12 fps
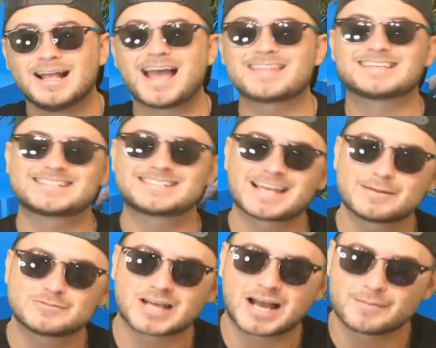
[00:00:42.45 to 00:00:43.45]
at the
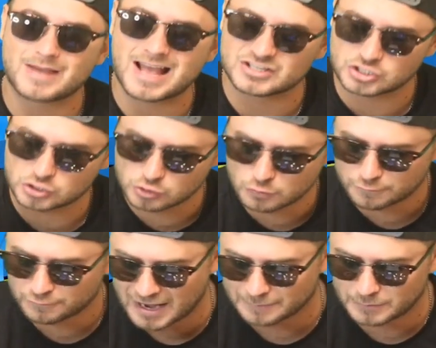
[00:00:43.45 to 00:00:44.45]
same time as you
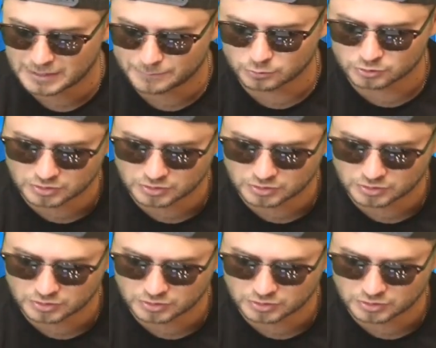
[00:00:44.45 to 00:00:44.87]
find people.